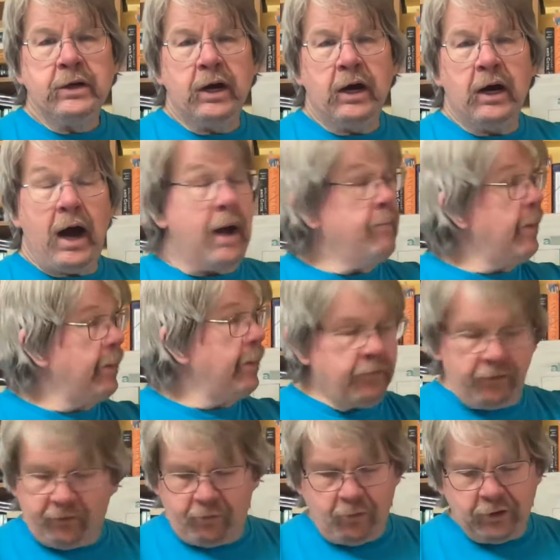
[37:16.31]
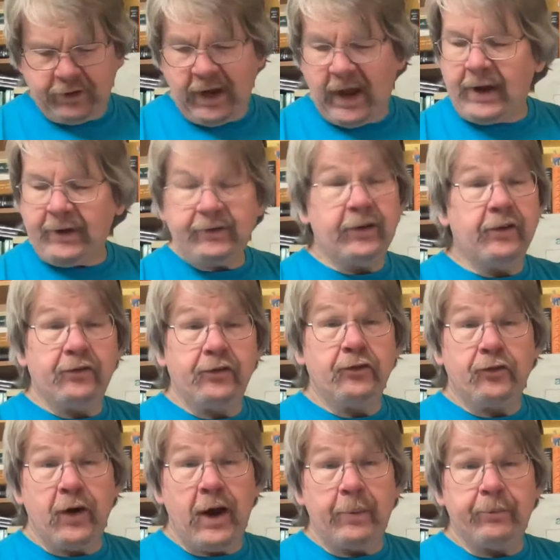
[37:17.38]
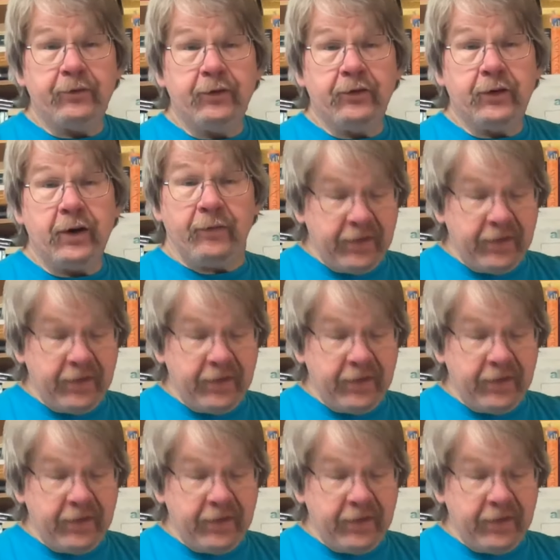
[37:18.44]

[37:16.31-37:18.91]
uh, I'm going to do some more tactics and traps and stuff.